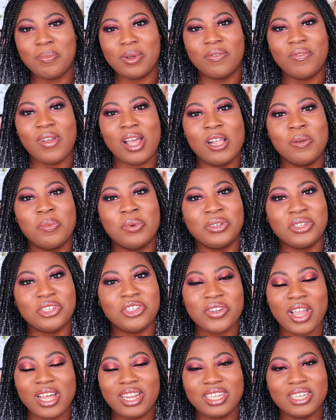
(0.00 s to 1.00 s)
available in
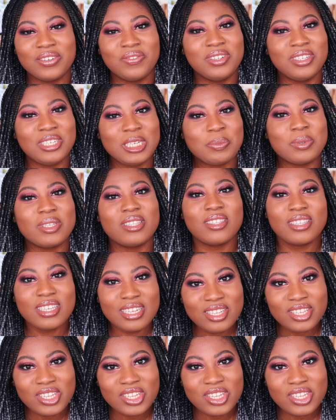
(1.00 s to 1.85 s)
Australia for deeper skin